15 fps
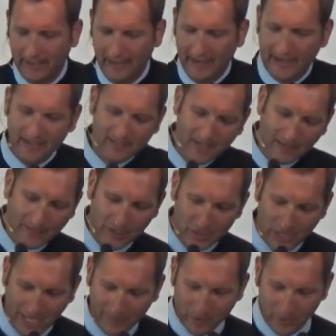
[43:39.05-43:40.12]
It is not that
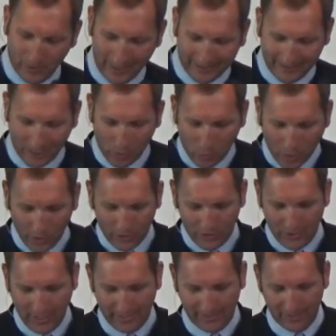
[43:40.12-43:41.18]
James directly quotes
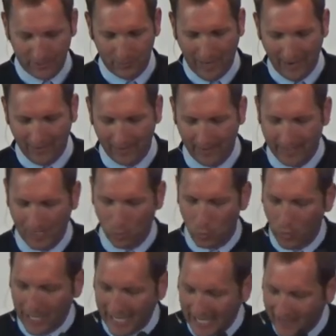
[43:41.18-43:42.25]
Jesus, rather that he
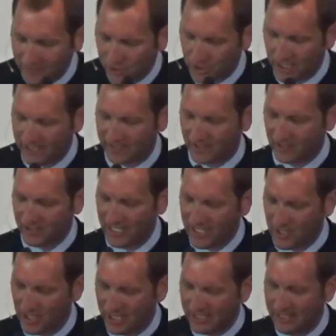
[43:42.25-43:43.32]
weaves Jesus'
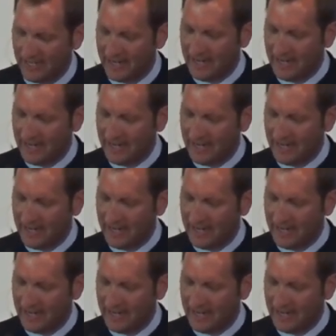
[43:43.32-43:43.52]
teaching